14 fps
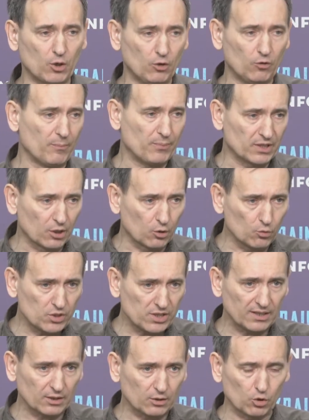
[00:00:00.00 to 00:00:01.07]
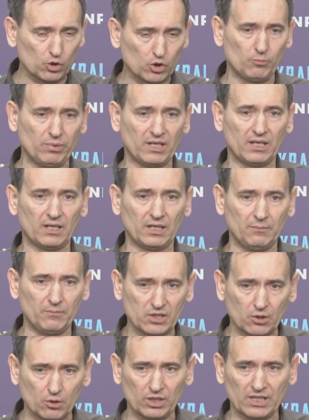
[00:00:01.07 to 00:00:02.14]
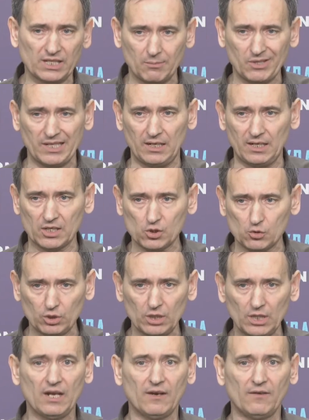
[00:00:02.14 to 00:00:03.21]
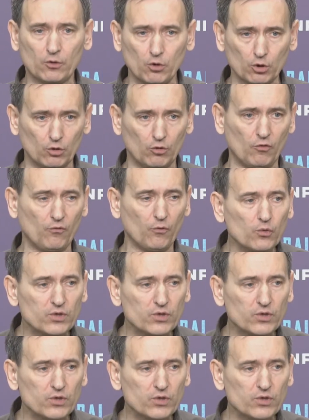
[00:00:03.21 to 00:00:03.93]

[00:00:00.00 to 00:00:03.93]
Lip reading: Ukrainian party already created legal prerequisites for the